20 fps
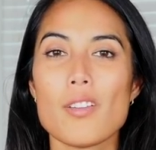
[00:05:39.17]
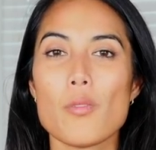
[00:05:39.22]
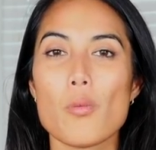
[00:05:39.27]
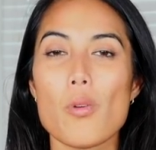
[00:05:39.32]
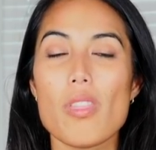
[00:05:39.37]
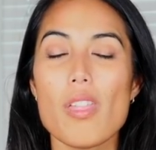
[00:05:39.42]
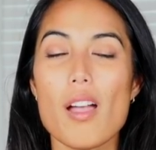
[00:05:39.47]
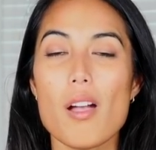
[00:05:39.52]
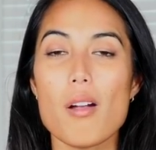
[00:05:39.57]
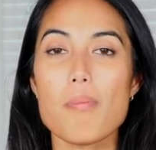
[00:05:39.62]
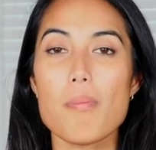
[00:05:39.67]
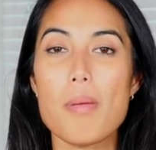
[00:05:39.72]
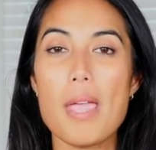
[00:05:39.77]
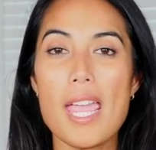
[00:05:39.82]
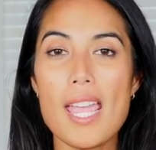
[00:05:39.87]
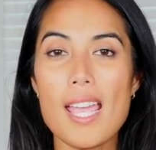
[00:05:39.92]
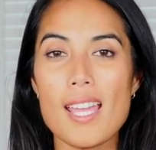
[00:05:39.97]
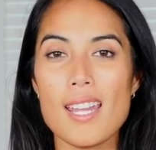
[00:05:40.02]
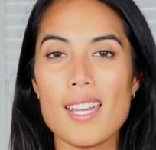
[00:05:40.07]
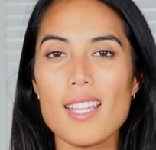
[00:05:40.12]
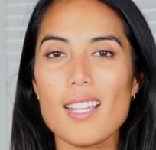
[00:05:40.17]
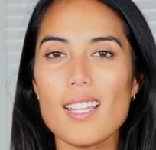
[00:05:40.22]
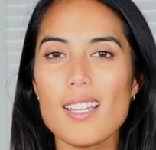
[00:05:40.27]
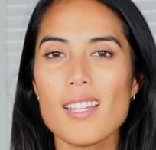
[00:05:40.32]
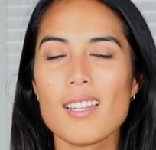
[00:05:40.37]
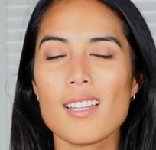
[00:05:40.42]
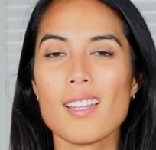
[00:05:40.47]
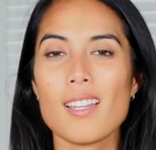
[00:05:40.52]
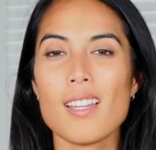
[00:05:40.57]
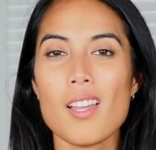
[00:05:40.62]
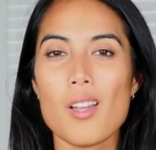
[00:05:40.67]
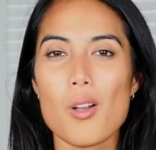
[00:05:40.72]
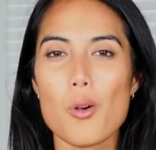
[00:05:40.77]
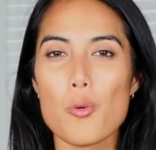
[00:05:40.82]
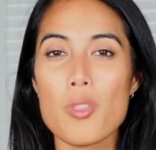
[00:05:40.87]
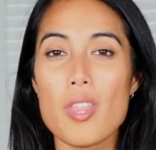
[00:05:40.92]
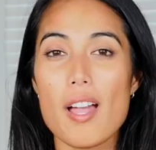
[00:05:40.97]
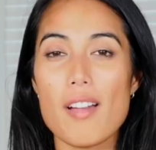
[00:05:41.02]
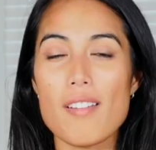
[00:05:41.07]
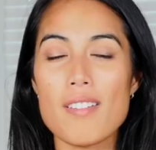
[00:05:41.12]
without panic,
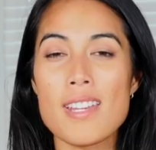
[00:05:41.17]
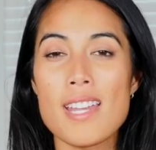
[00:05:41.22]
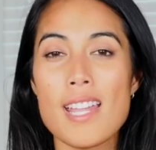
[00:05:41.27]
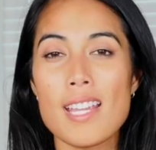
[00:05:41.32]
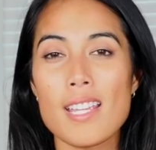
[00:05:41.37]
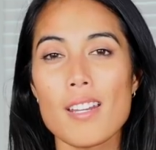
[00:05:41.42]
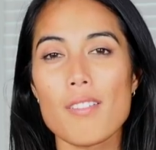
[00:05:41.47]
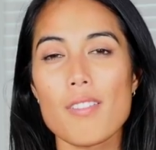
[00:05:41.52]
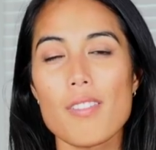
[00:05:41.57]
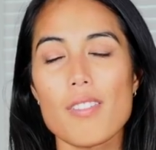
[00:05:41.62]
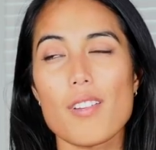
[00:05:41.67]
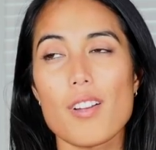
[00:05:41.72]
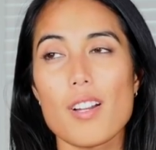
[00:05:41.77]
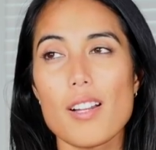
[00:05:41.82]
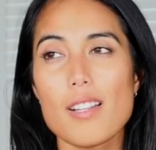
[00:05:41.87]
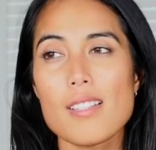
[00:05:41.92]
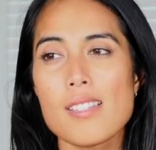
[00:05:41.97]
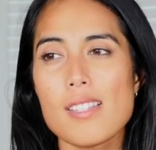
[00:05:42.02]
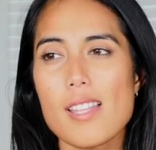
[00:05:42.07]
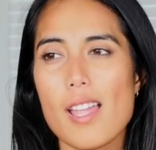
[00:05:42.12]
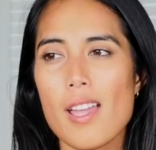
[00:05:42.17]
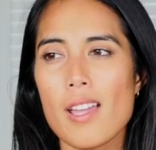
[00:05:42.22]
without negative thoughts.